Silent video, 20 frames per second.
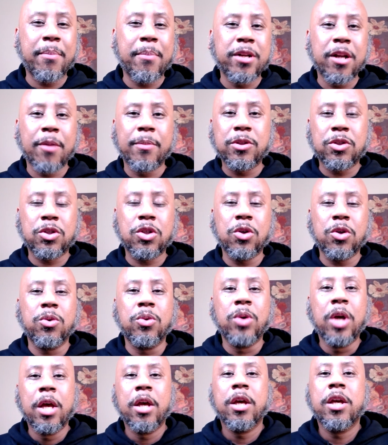But number two,
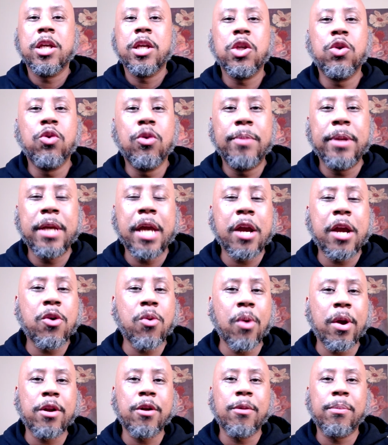you will be a
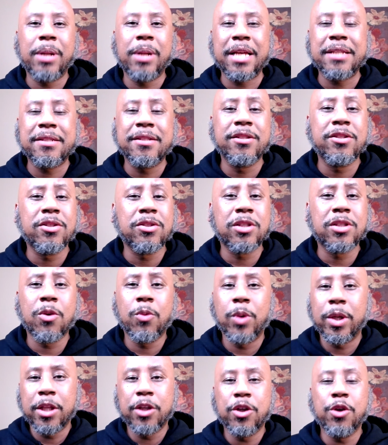greater blessing to
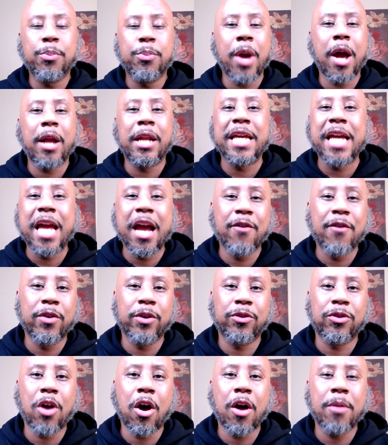someone than you probably ever
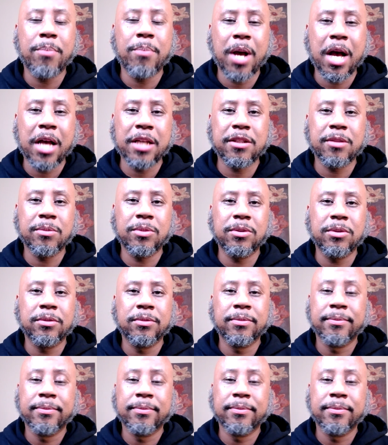thought possible.